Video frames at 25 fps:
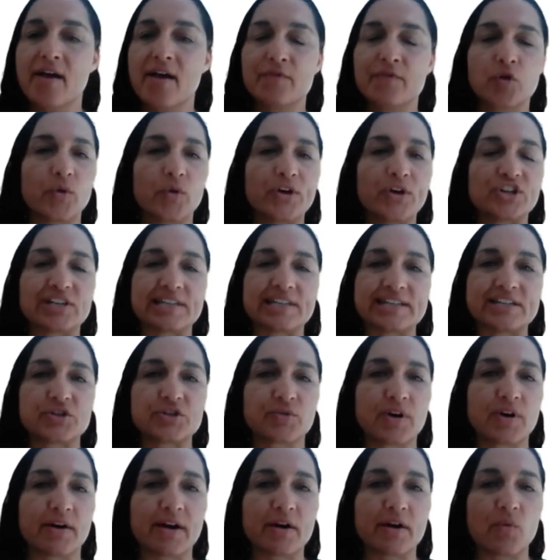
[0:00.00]
for which
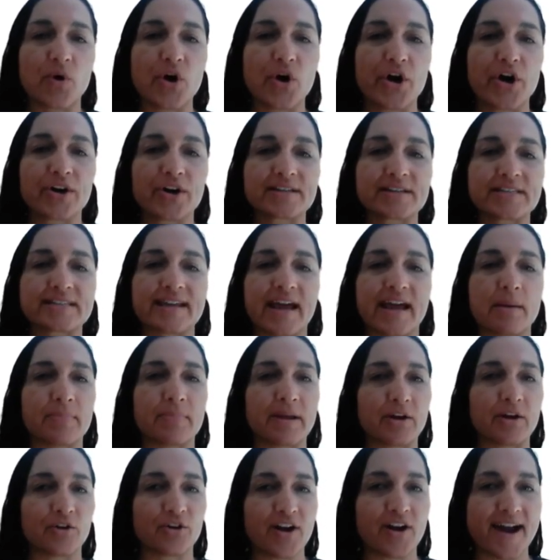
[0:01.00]
literary works can
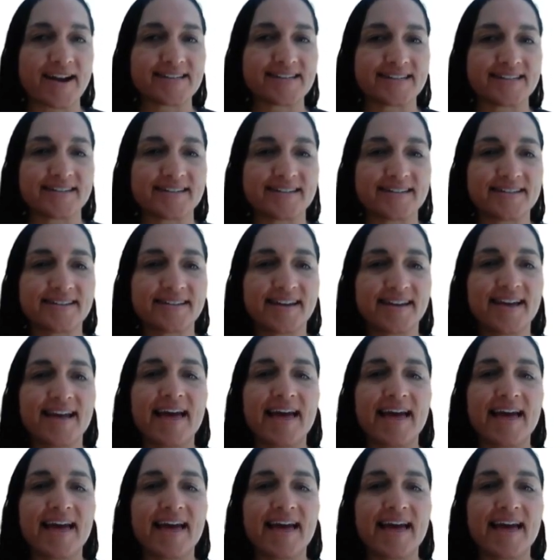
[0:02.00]
be created.